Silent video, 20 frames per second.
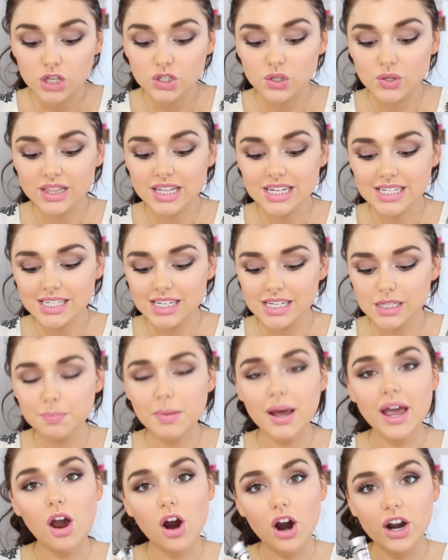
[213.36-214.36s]
so this is
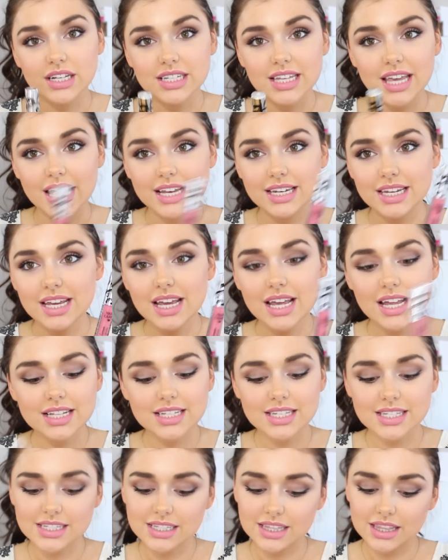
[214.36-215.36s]
by Hard Candy
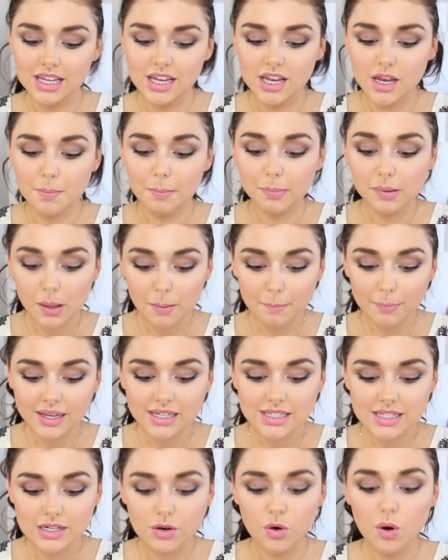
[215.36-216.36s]
it's the
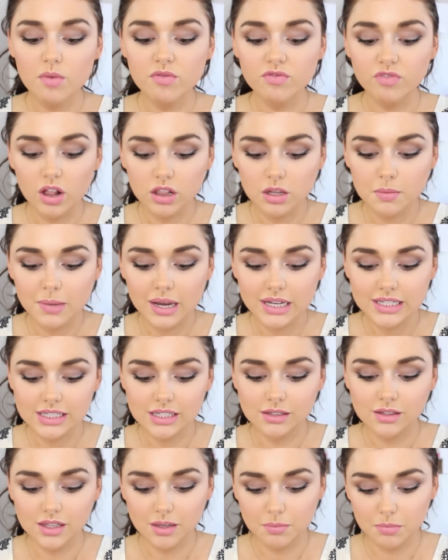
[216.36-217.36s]
plumping serum
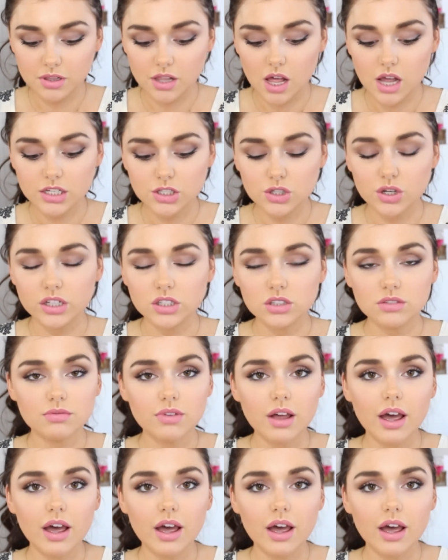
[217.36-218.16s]
volumizing lip gloss so I,